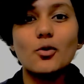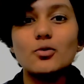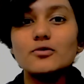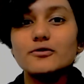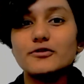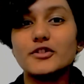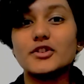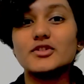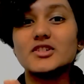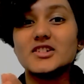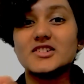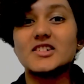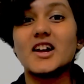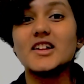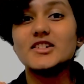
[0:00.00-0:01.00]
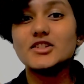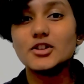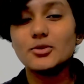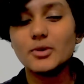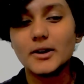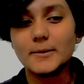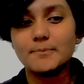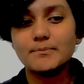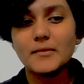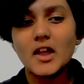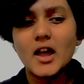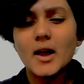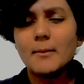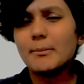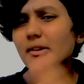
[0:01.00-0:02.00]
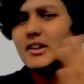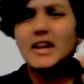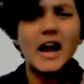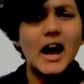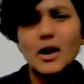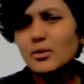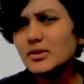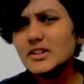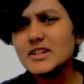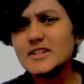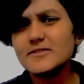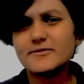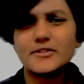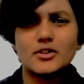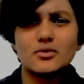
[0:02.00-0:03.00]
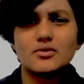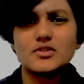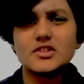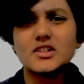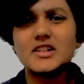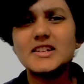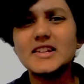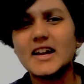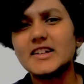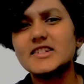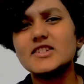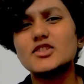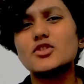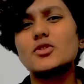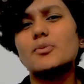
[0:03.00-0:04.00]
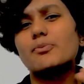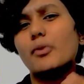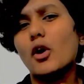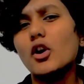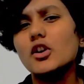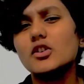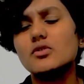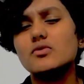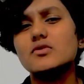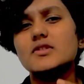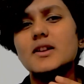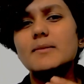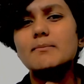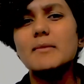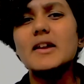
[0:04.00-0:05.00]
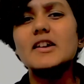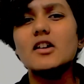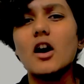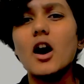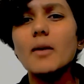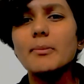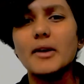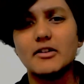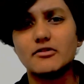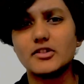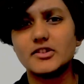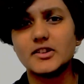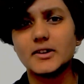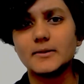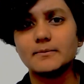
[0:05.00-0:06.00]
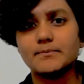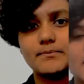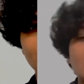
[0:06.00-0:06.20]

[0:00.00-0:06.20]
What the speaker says: field assigned to it. But how are these fields connected to the particles that make up everything? To